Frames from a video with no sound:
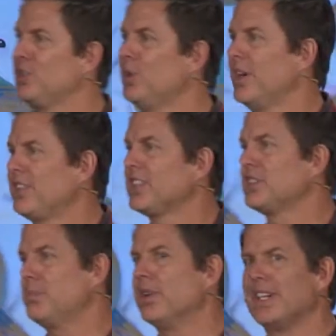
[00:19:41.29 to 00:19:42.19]
who has
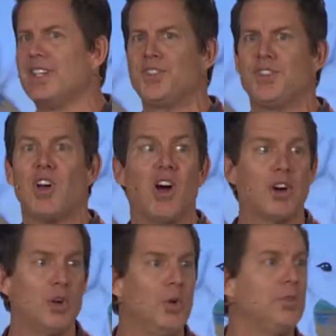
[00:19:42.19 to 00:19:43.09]
experienced
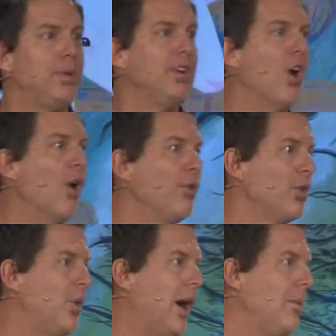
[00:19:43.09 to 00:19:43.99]
sorrow, who has been
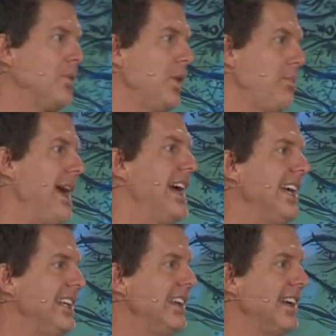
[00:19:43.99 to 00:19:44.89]
overwhelmed with
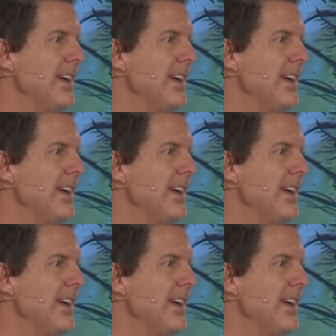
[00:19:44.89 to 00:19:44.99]
pain.